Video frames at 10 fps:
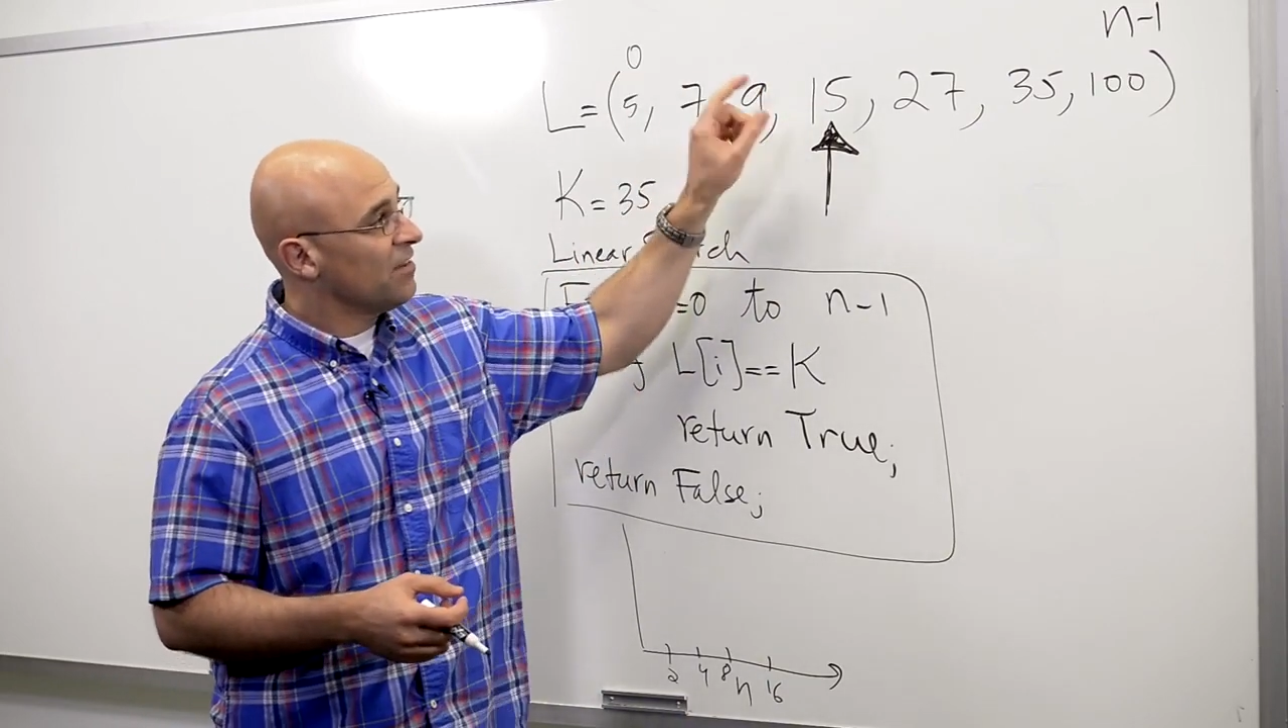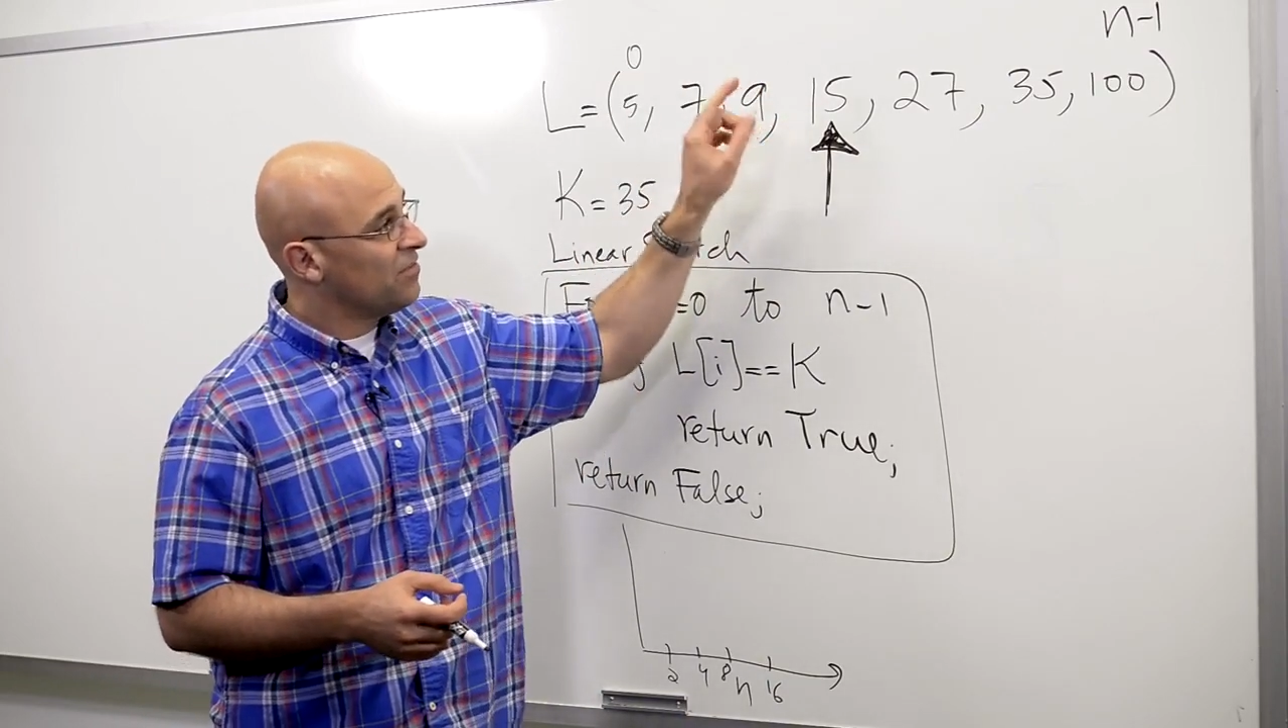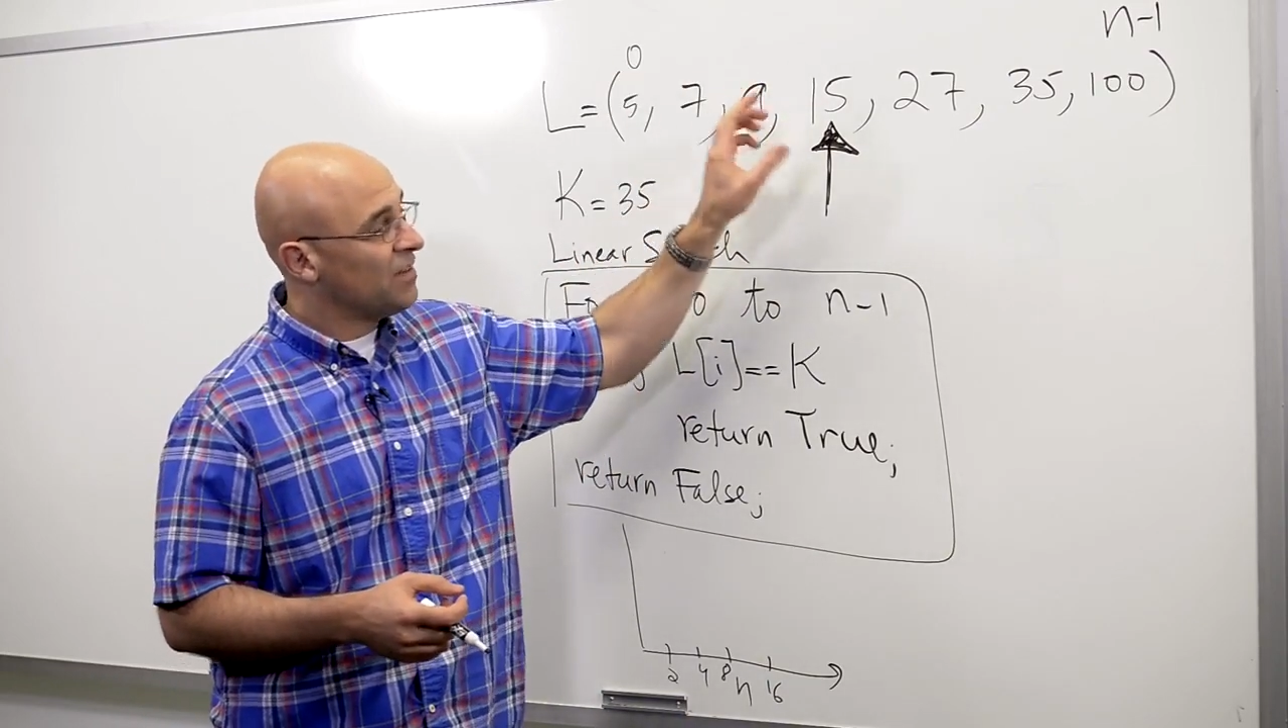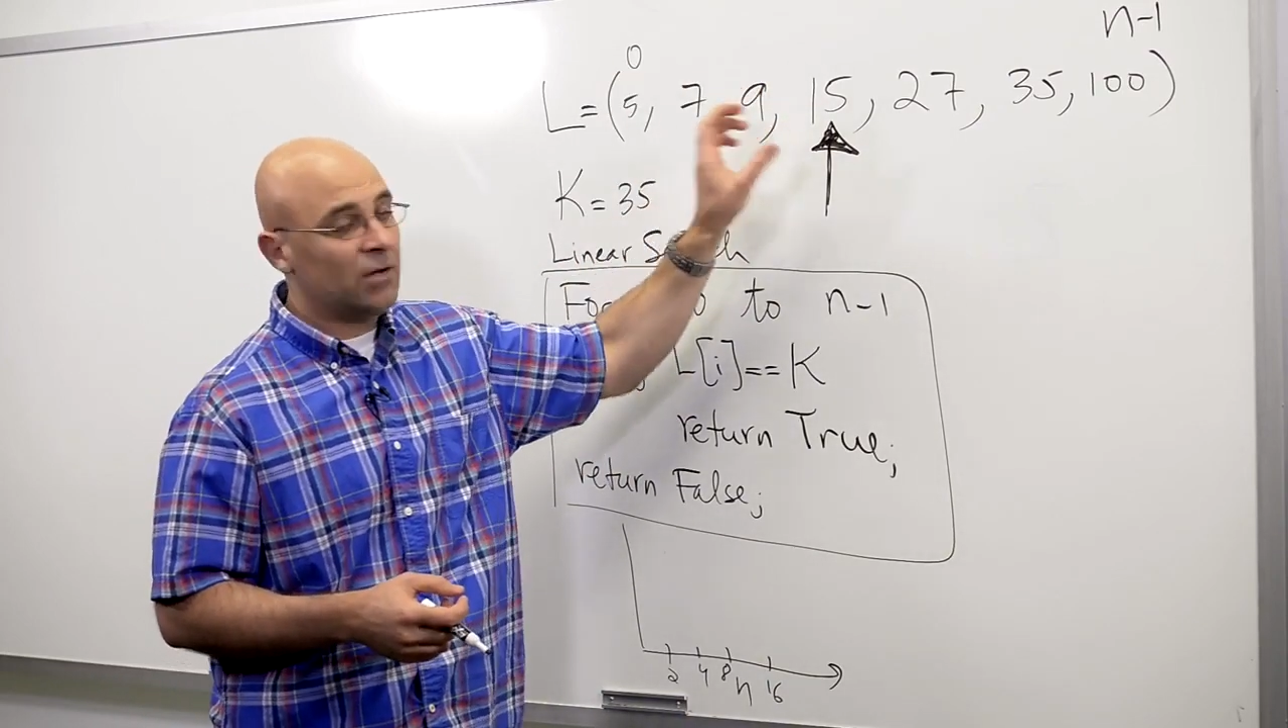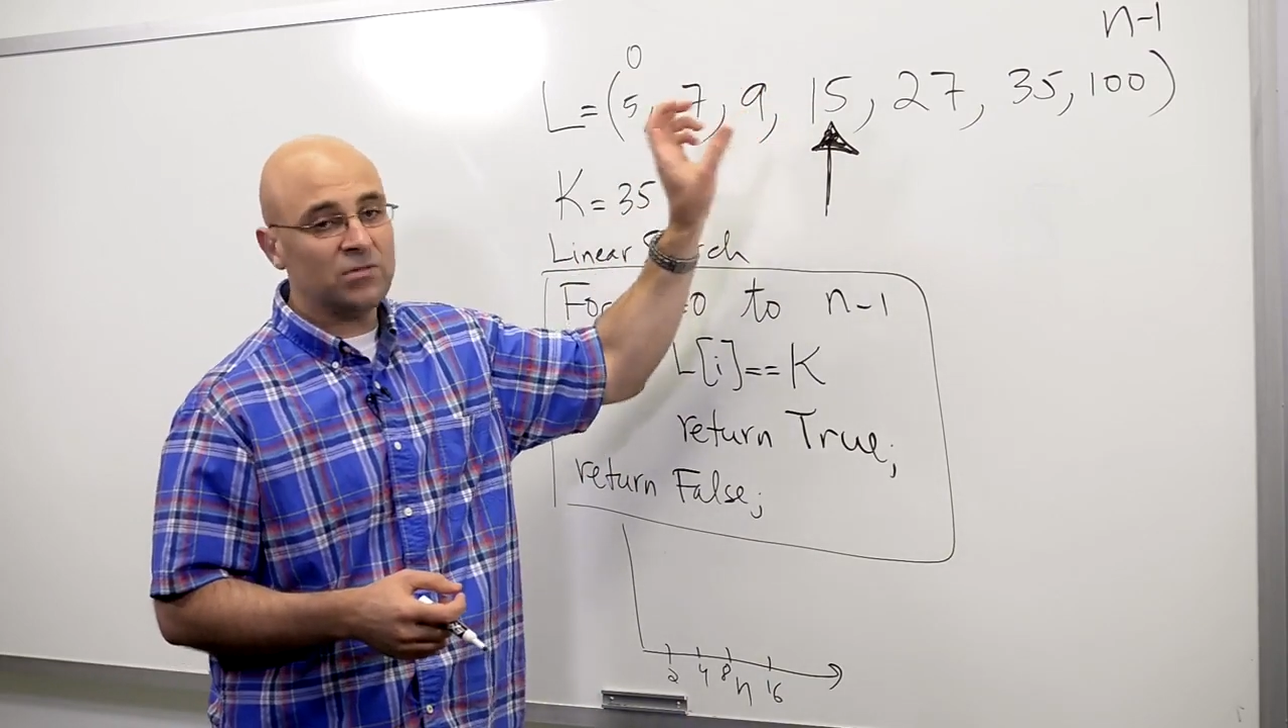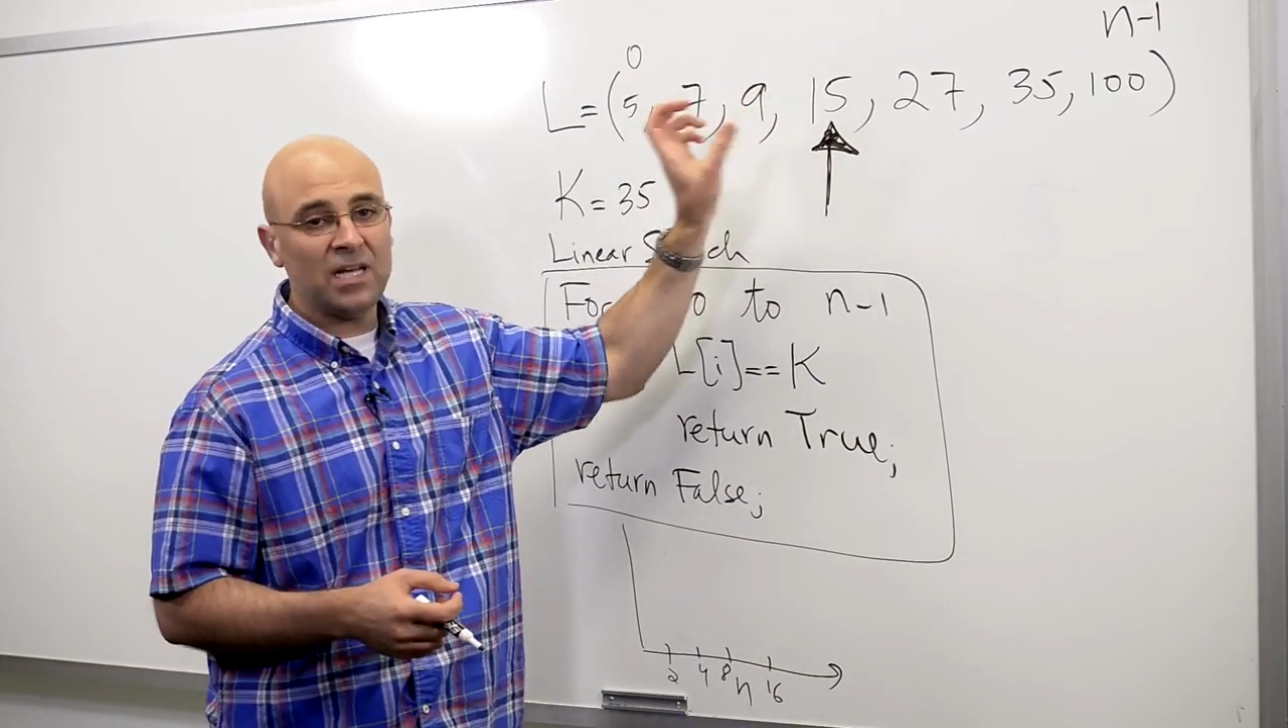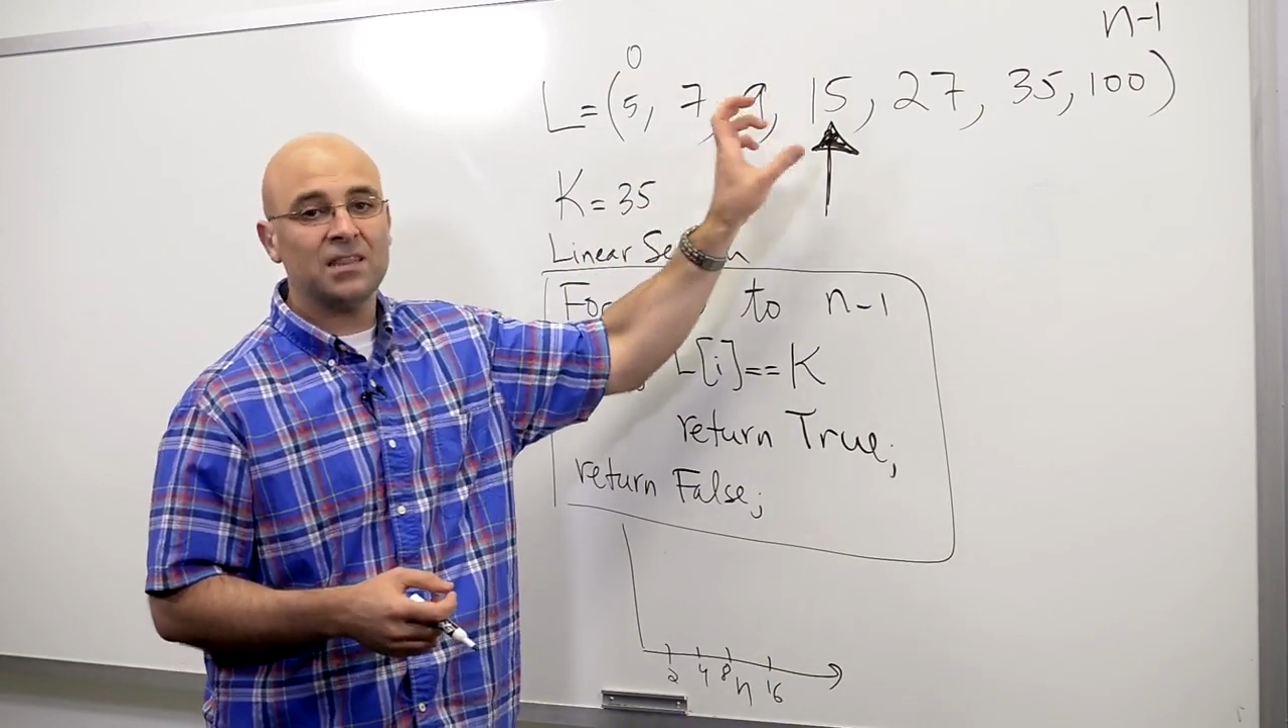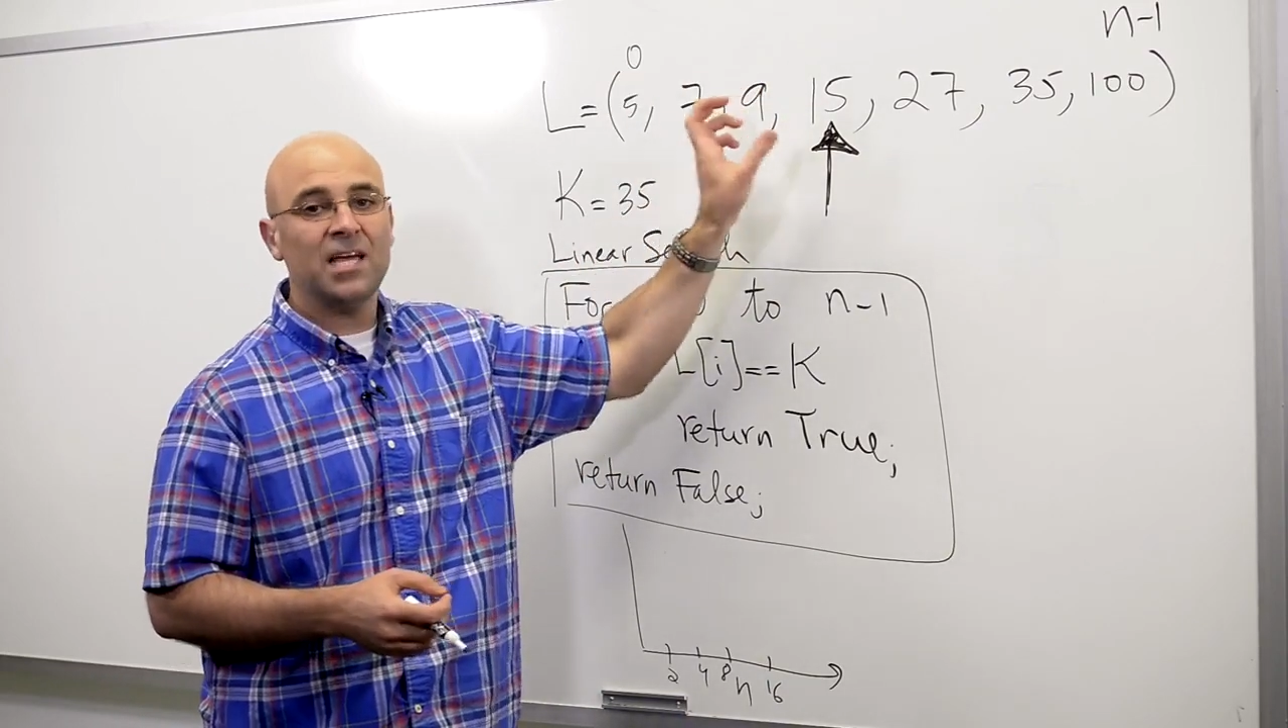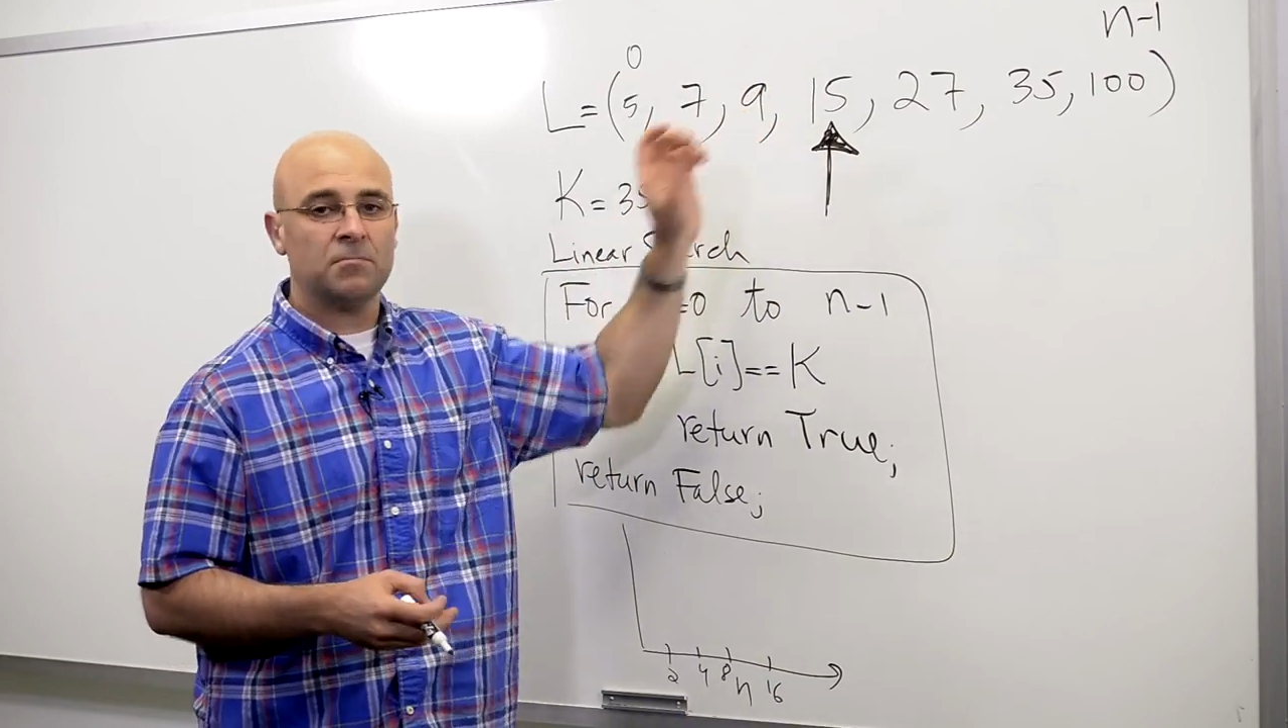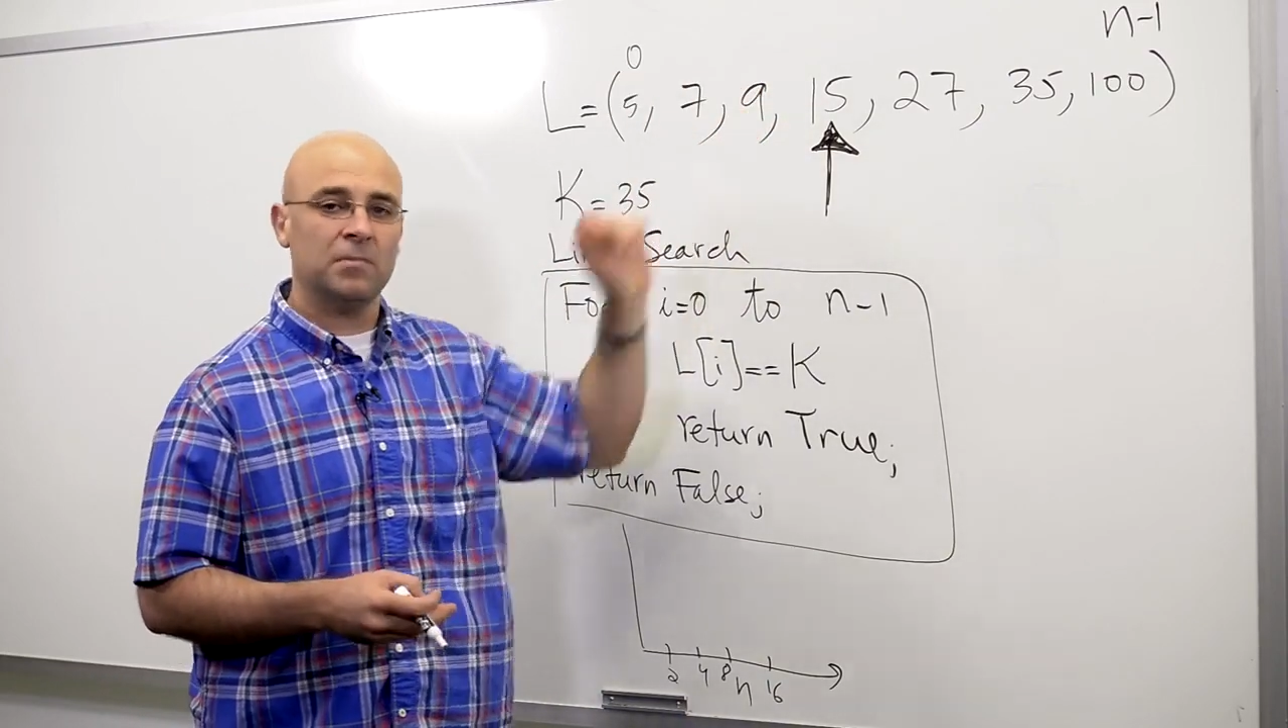found at that